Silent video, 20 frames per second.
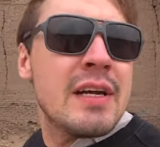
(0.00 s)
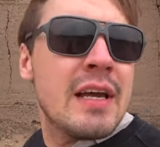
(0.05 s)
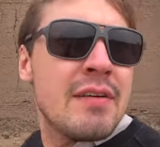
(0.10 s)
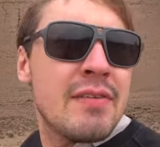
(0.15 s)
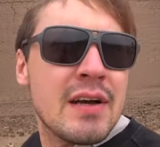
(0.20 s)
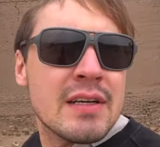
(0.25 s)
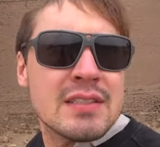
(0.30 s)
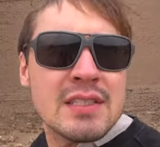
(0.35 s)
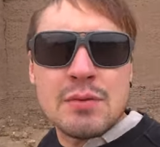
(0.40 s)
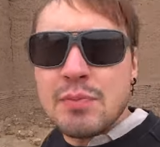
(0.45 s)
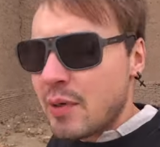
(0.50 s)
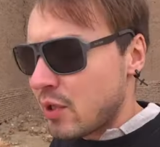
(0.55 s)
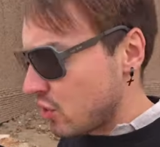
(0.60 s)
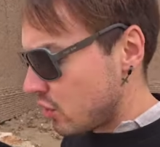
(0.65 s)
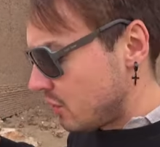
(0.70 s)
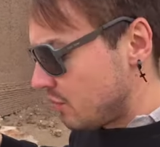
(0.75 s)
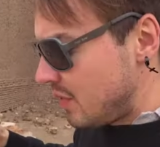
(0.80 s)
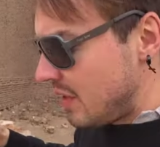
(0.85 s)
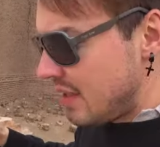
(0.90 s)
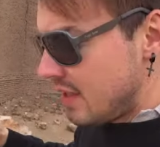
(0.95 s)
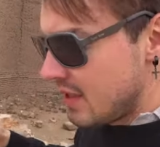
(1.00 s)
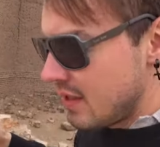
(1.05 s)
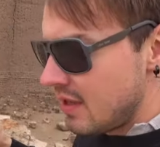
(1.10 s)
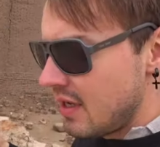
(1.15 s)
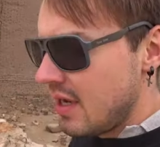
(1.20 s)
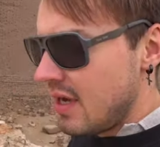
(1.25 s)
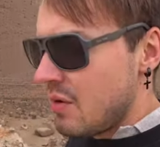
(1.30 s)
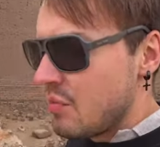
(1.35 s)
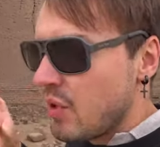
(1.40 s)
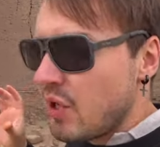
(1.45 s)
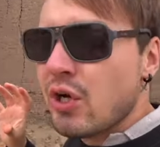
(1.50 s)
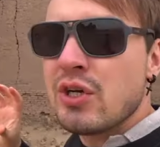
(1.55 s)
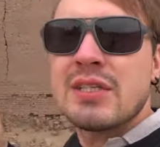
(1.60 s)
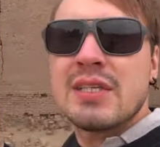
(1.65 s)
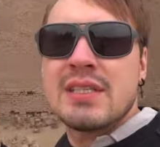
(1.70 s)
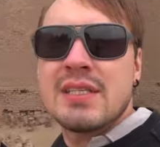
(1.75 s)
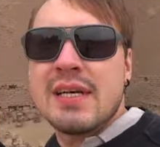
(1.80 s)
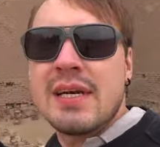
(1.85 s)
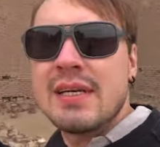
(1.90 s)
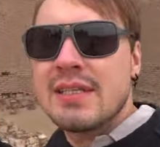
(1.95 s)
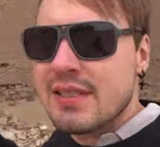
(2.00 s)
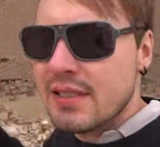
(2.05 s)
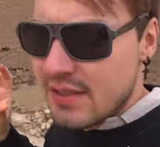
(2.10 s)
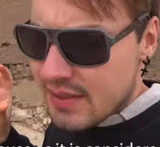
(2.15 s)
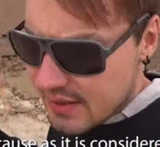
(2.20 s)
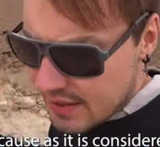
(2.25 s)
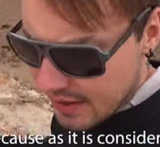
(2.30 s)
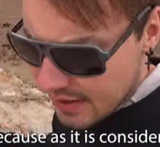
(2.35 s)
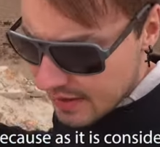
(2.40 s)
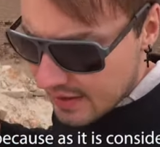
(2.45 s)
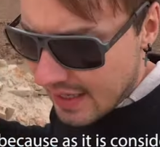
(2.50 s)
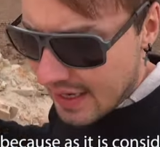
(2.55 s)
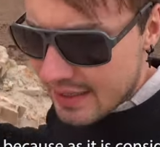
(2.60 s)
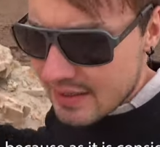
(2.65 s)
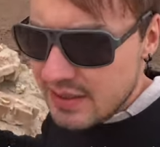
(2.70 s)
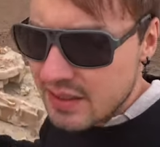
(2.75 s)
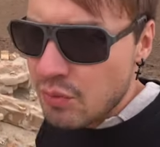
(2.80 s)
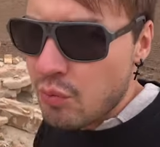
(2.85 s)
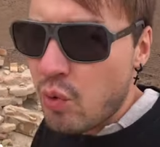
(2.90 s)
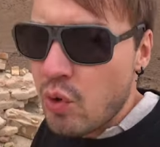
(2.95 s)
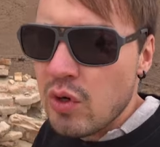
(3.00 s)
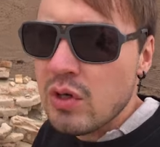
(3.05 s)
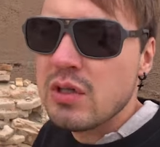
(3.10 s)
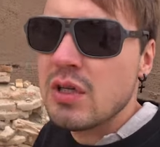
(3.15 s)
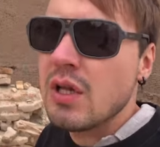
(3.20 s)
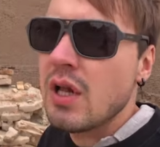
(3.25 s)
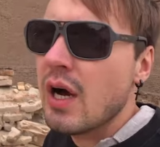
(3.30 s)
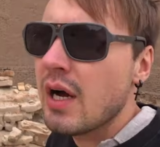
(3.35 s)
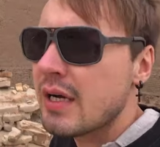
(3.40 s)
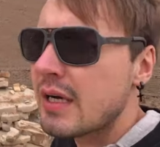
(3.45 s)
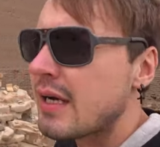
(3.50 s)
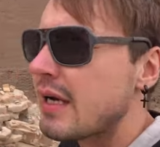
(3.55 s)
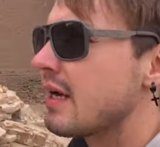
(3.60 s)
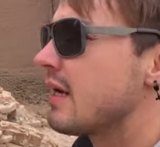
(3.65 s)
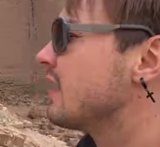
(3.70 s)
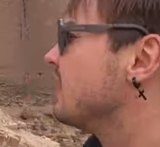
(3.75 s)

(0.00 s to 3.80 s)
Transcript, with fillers: grave has a special meaning because it is considered as the world clock.